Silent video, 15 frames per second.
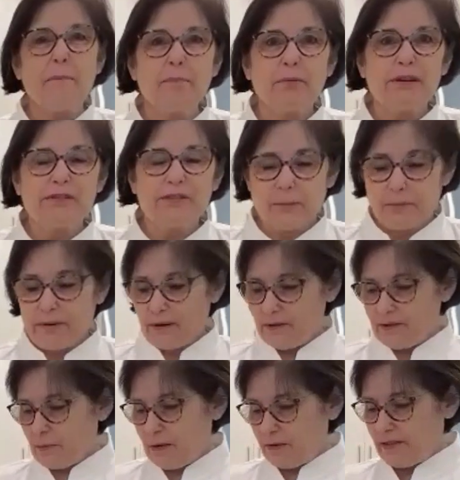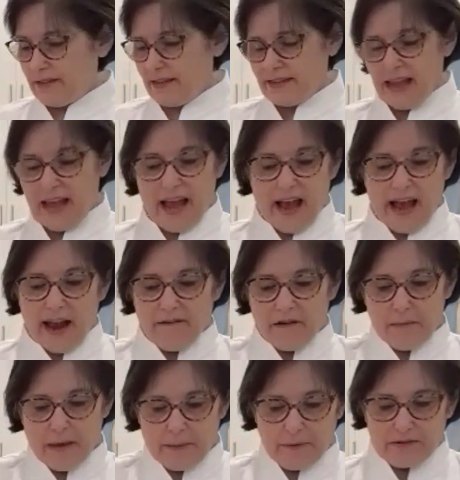Brussels sprout steak. I
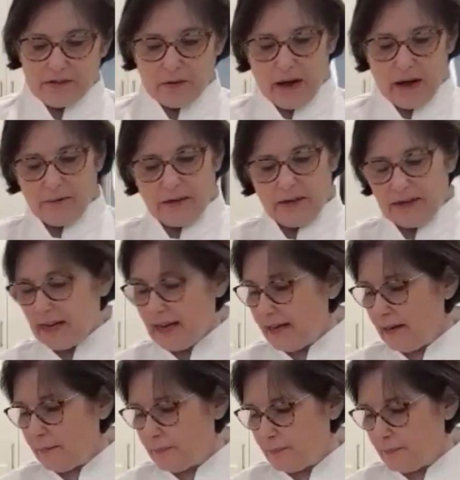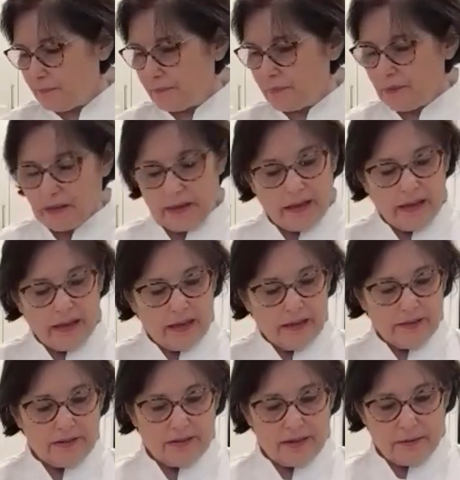remember. So I'm going to cut up
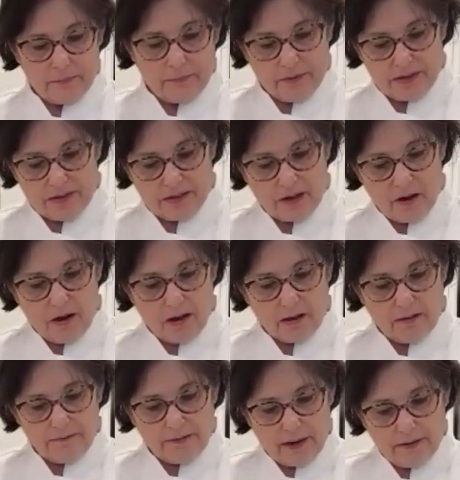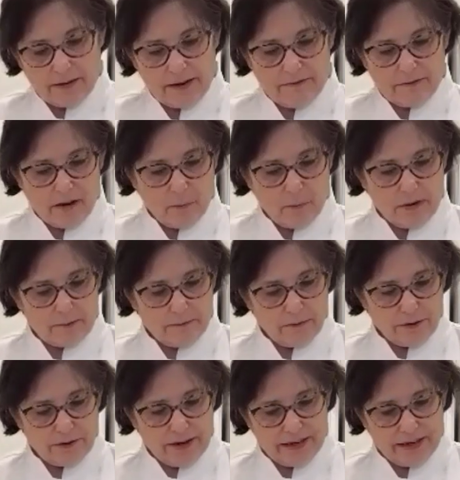this cauliflower. I've got one
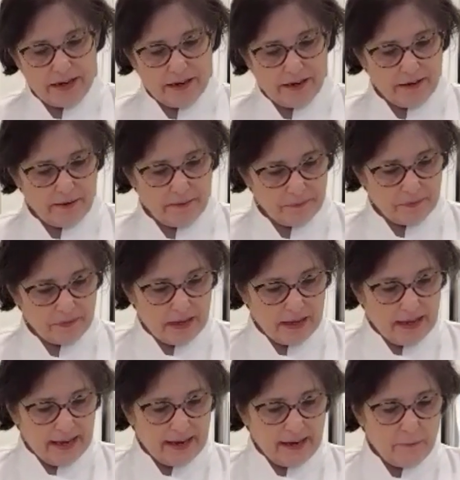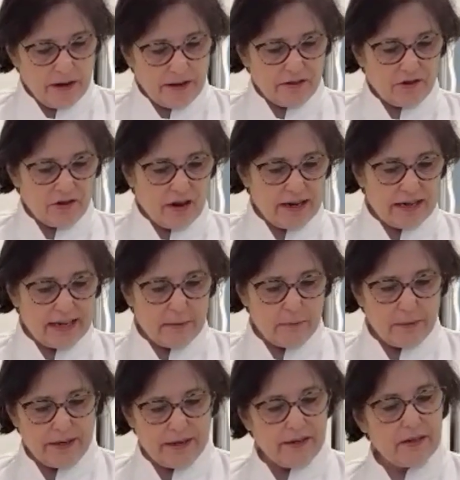floret here. I want to try and
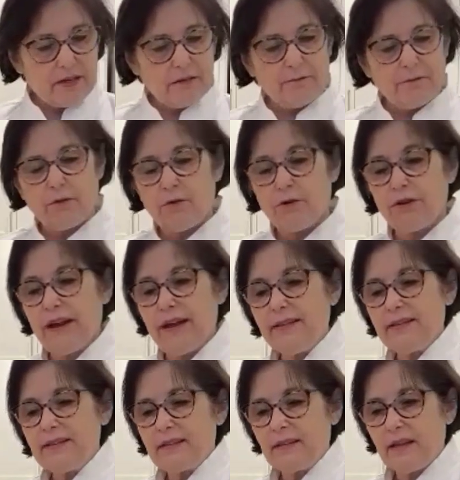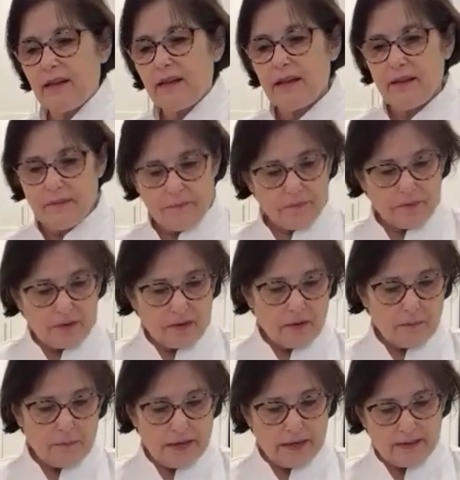keep it into florets,
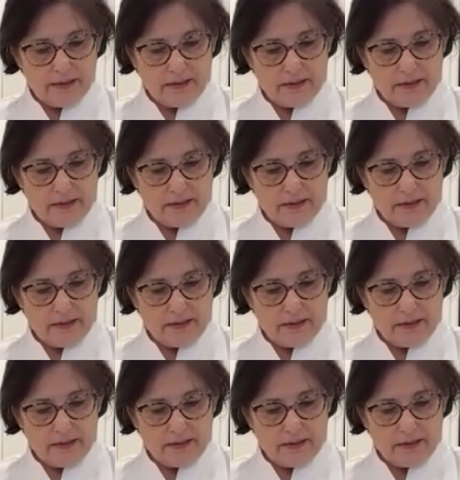but